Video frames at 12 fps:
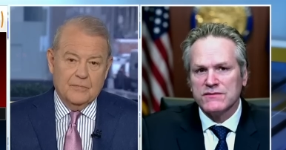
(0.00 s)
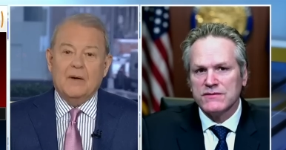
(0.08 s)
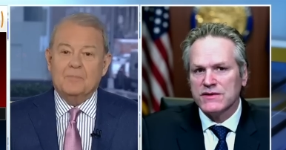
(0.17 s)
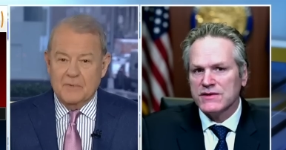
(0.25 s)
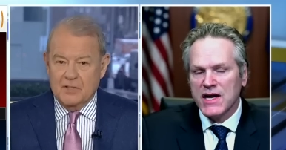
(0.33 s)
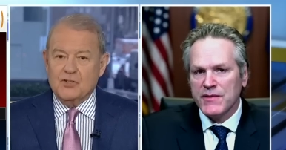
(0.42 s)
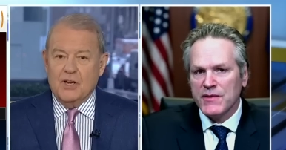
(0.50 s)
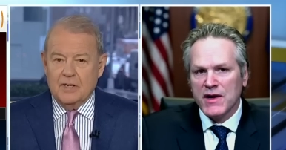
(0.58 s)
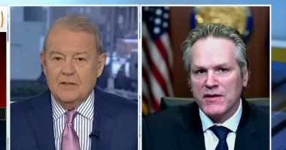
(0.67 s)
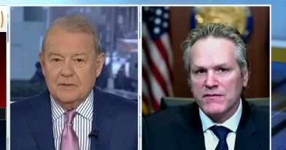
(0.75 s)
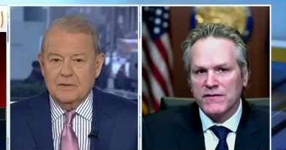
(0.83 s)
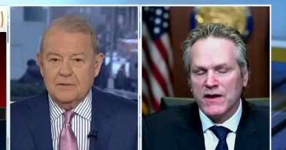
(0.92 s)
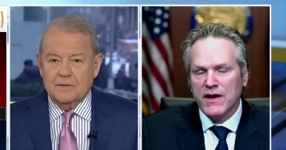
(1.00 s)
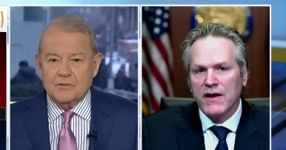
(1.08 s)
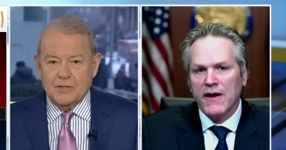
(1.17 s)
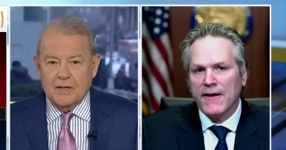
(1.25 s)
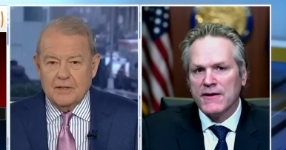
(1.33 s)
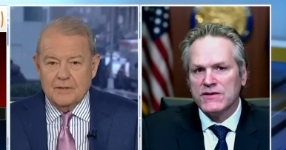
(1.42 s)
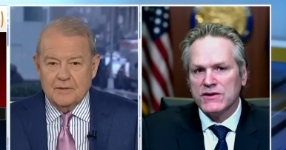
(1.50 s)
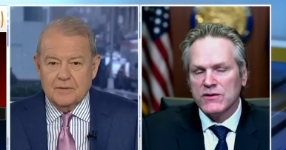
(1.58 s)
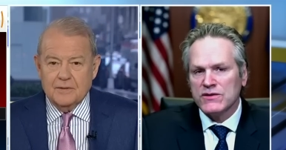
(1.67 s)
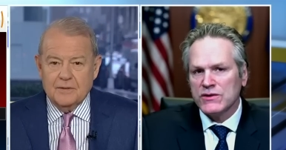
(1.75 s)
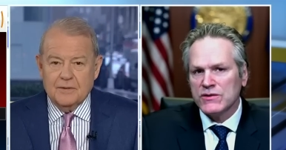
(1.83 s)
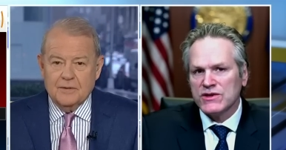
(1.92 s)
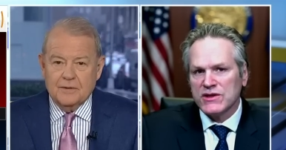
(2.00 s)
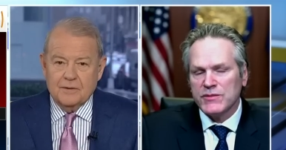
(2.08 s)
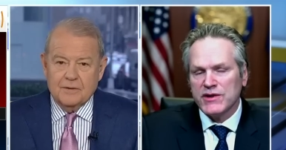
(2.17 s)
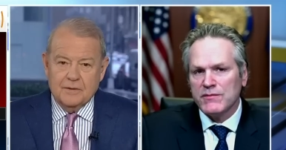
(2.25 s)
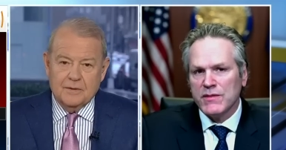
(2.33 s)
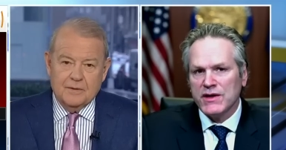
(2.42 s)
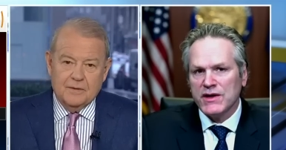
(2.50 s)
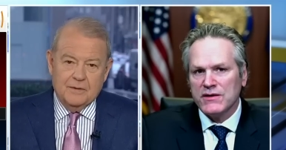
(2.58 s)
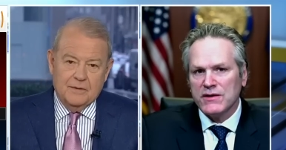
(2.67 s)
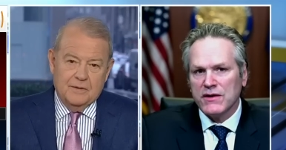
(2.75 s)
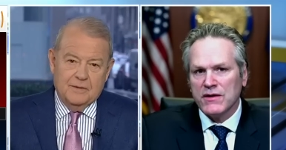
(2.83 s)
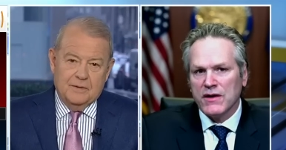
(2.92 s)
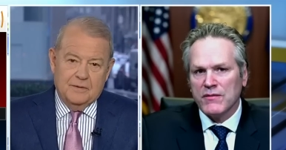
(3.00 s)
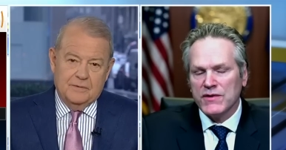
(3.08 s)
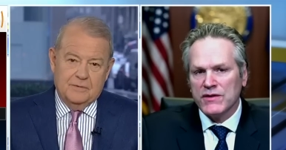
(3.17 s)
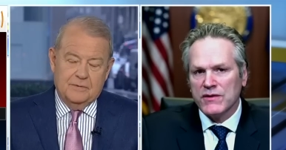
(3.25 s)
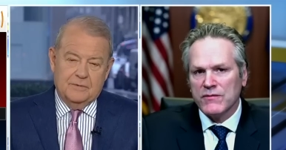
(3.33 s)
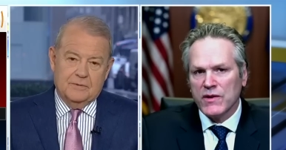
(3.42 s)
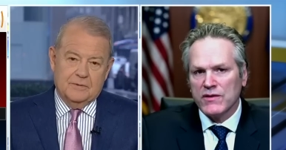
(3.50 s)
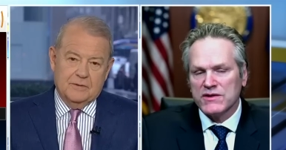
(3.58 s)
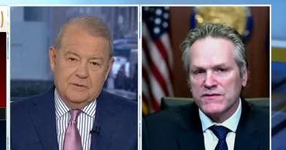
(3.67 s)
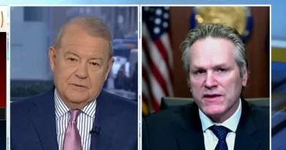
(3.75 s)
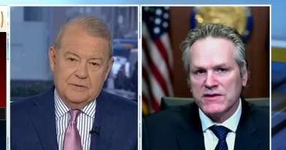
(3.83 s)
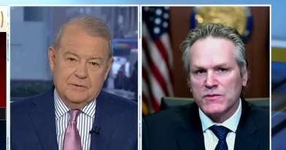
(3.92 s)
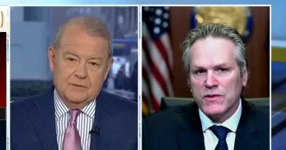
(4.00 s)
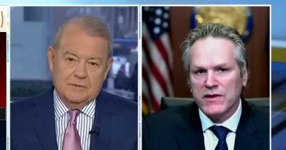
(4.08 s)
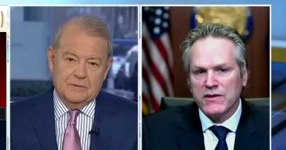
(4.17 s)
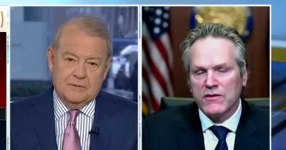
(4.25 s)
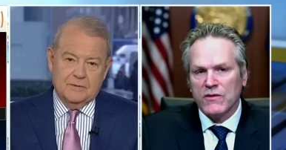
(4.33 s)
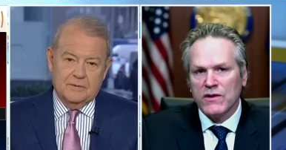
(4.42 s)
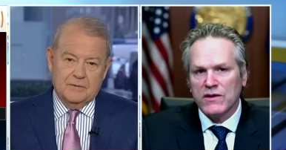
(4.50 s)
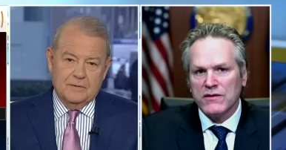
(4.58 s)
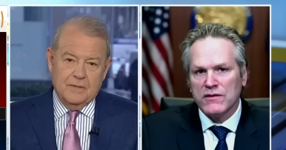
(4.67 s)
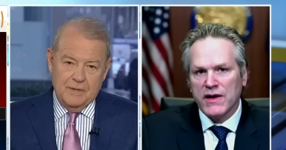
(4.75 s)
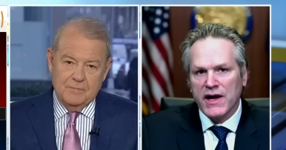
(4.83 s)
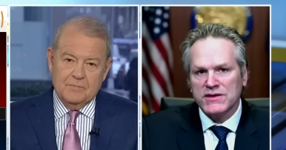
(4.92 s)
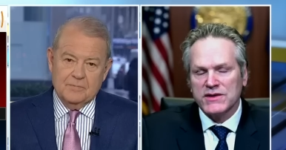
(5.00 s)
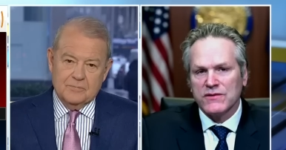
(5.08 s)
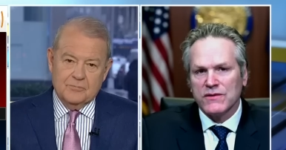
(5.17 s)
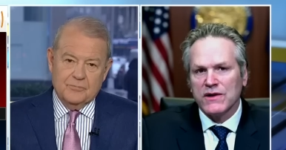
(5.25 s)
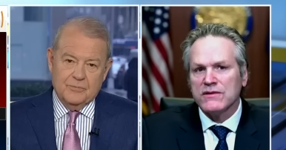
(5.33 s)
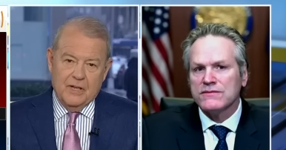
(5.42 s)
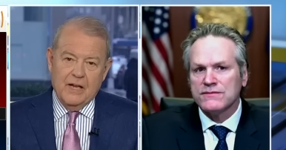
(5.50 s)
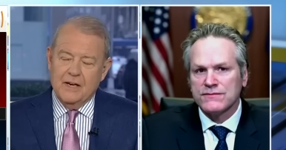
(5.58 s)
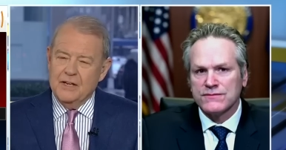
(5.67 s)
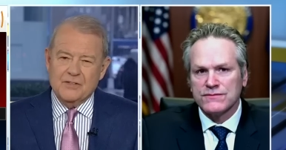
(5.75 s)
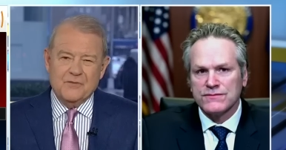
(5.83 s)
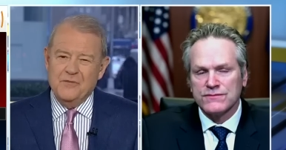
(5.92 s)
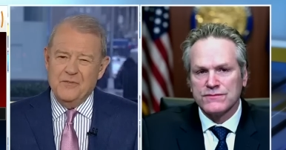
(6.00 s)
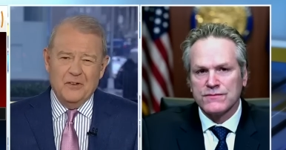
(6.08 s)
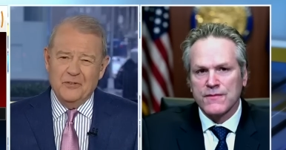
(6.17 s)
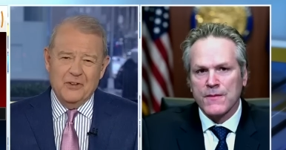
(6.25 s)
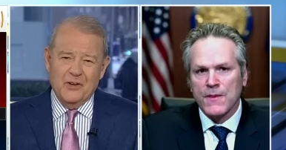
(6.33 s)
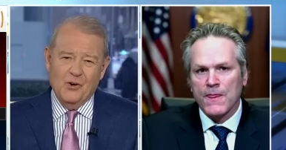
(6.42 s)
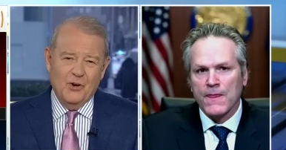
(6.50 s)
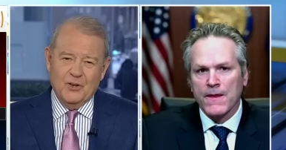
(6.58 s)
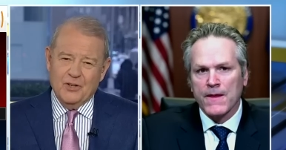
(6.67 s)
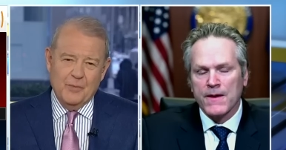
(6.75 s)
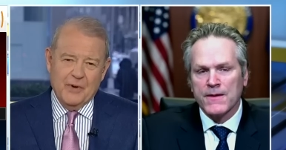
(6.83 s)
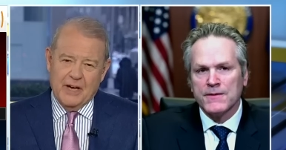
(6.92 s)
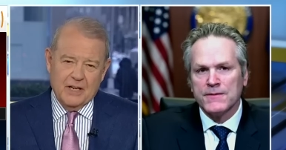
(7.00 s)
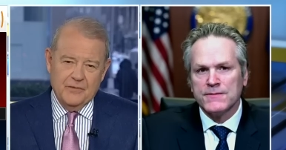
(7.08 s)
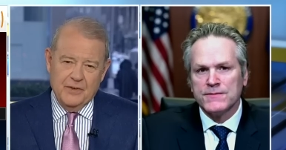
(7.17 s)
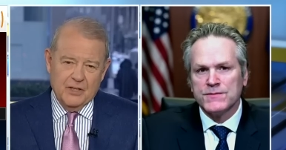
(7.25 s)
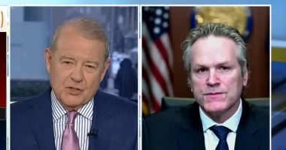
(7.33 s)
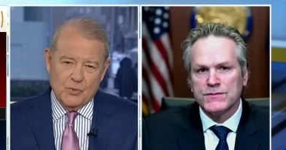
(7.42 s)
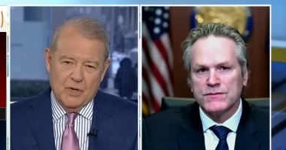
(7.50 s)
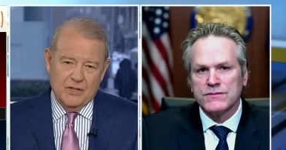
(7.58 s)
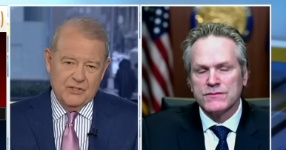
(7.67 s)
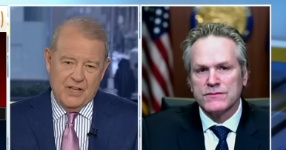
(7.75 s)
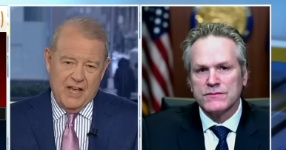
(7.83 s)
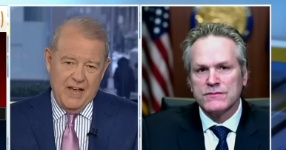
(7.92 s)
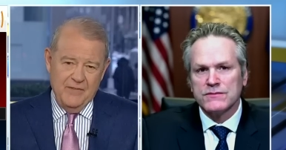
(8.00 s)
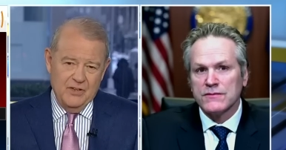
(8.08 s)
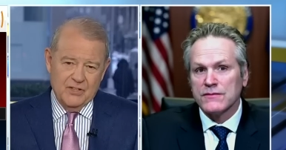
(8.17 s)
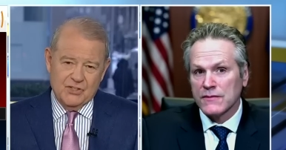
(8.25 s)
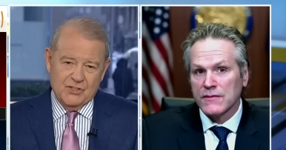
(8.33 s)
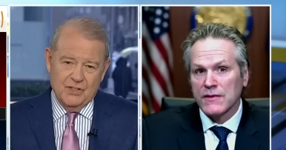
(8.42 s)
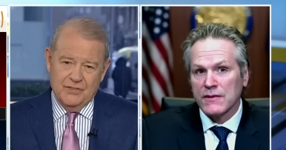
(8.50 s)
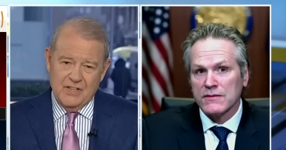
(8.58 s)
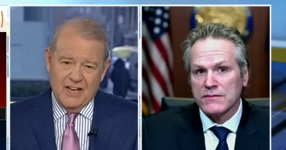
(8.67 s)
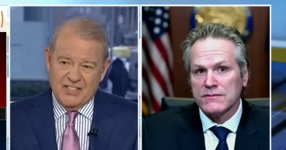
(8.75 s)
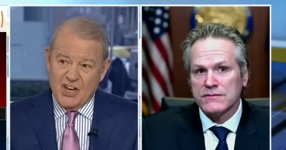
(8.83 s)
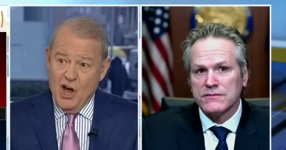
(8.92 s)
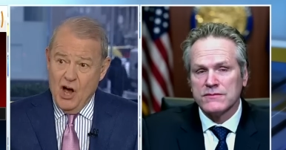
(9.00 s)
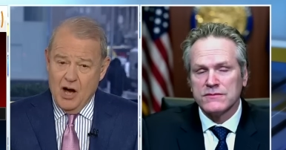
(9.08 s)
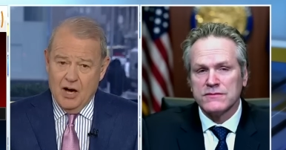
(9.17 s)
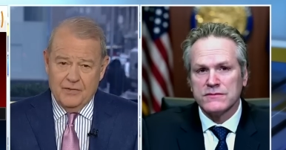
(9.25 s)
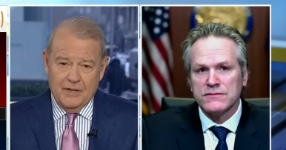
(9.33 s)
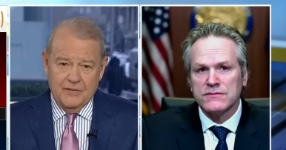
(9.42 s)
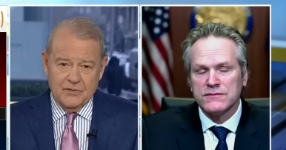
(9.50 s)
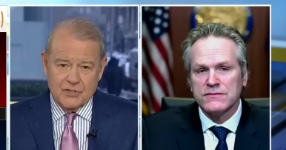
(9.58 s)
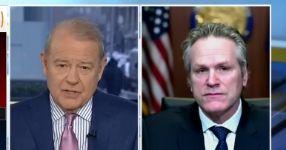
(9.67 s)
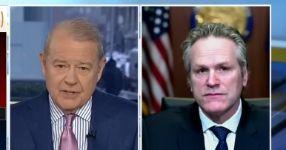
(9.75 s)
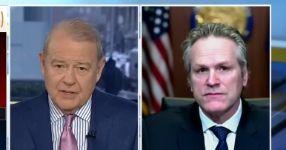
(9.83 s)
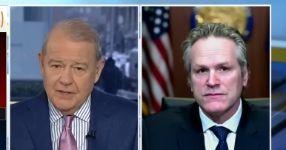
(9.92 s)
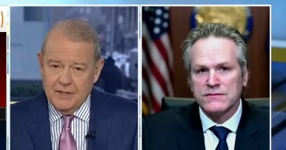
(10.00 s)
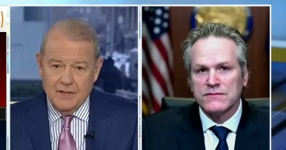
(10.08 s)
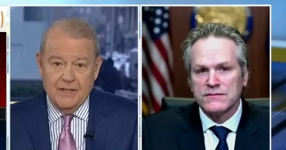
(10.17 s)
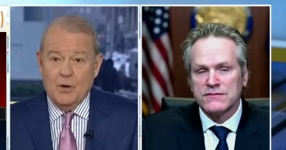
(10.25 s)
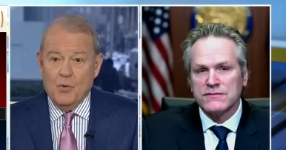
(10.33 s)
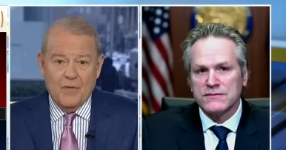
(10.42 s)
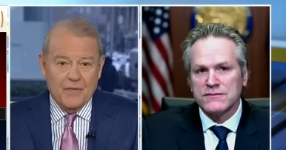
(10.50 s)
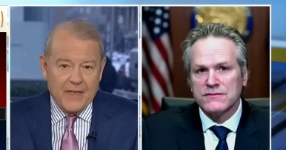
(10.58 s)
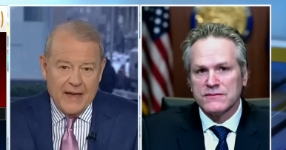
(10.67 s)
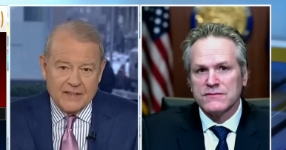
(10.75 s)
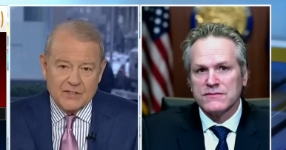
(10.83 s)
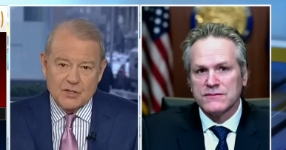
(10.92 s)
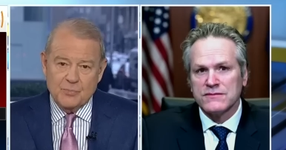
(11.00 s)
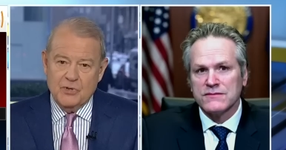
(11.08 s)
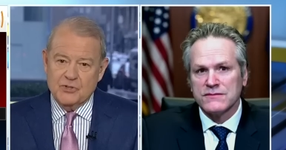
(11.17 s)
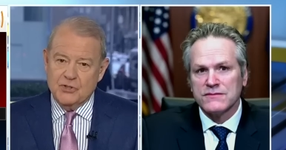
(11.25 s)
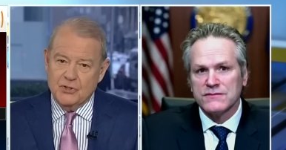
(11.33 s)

Speaker 1: The yeah, same exactly. amount of uh, exactly. CO2 is going to be emitted, uh, either whether it's Venezuelan oil or Alaskan oil.
Speaker 2: Yeah, and it's filthy oil coming out of Venezuela. It's the heaviest. It's like tar, for heaven's sake. And they want that as opposed to